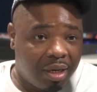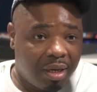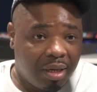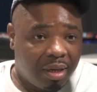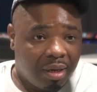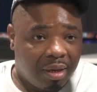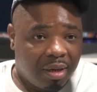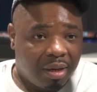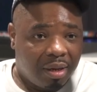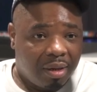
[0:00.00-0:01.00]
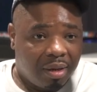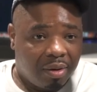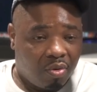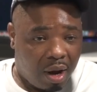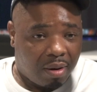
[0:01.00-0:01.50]

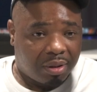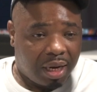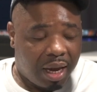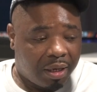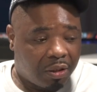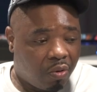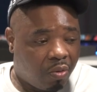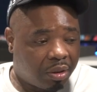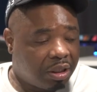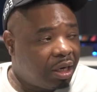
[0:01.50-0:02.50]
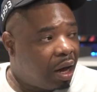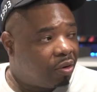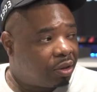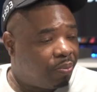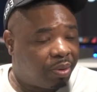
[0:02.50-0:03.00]
You know what I'm saying? So when she
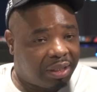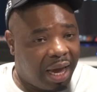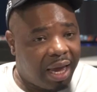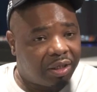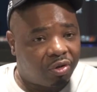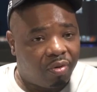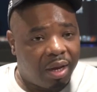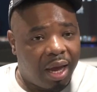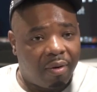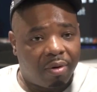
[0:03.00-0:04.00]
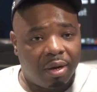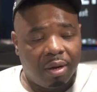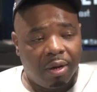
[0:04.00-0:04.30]
lost the Batanga Street area,